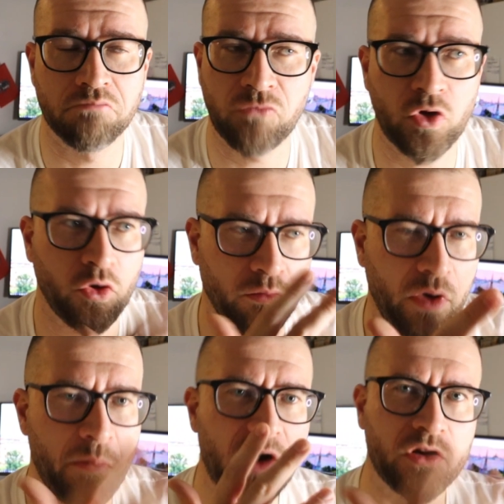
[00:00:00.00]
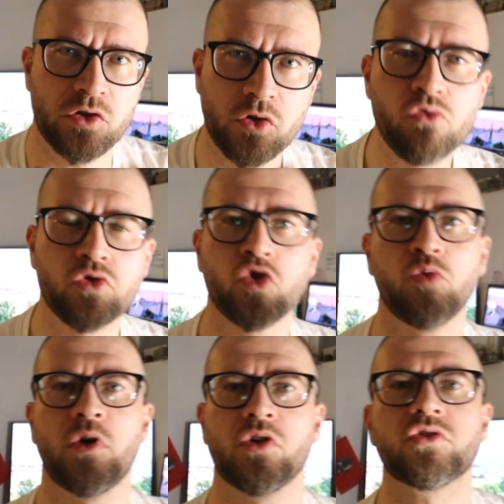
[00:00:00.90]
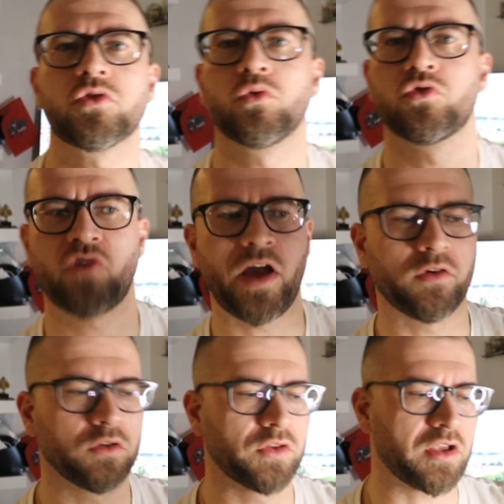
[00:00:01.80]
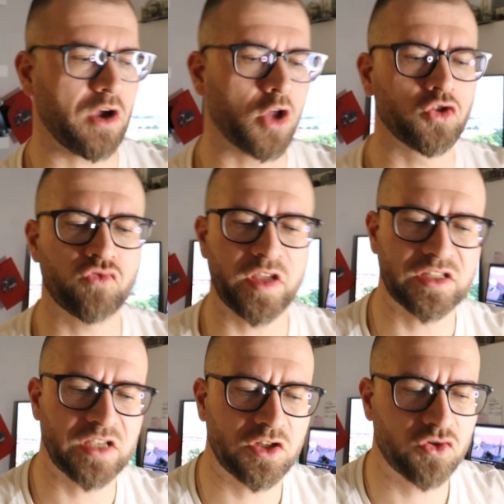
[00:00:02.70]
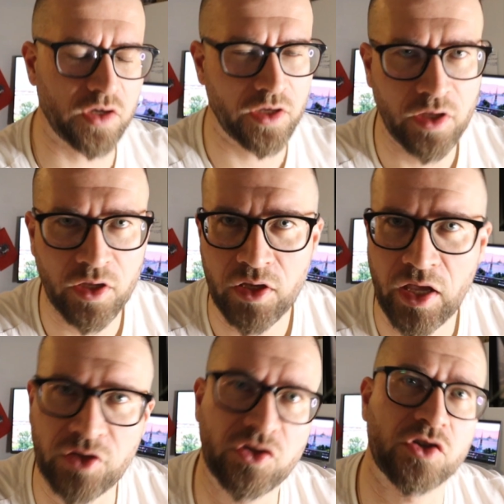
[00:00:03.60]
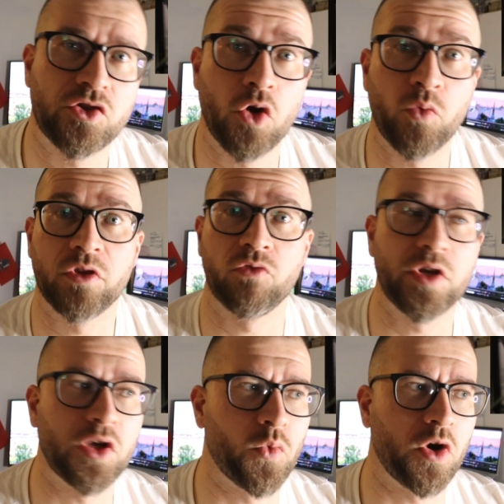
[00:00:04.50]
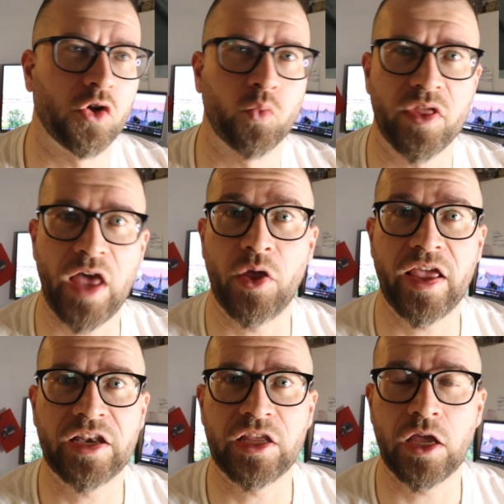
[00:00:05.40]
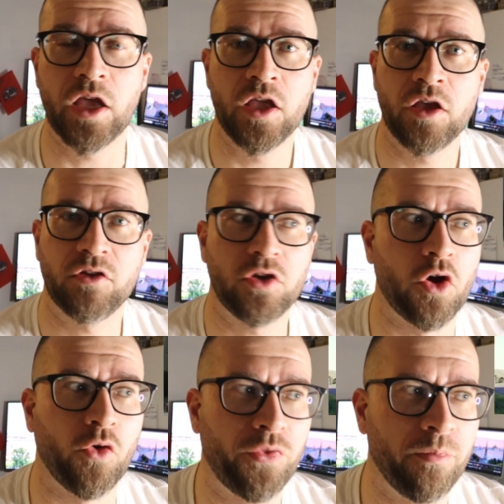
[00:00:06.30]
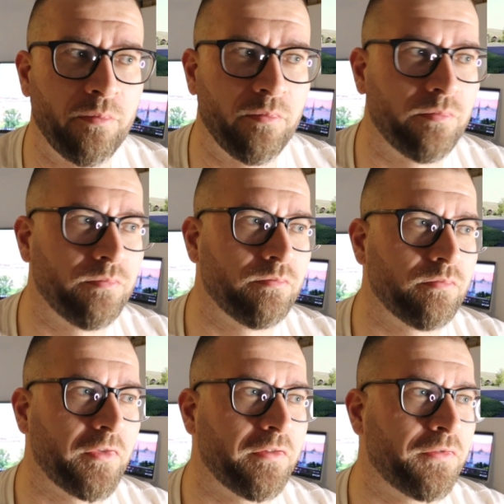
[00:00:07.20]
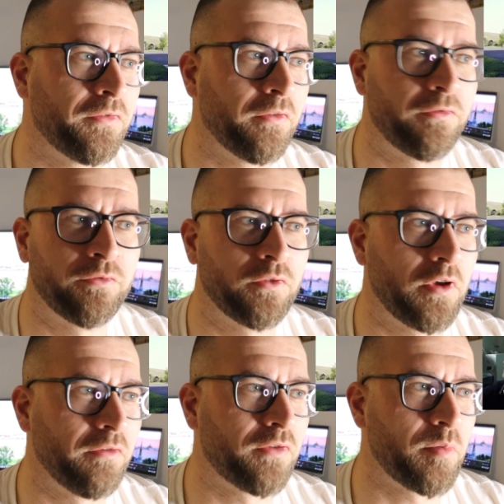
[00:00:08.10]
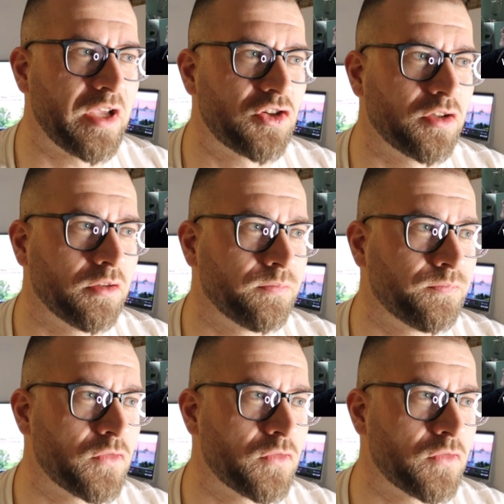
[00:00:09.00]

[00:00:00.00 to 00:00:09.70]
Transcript: You know, American YouTubers who travel the country, etc., and just showing the real world without any, you know, information.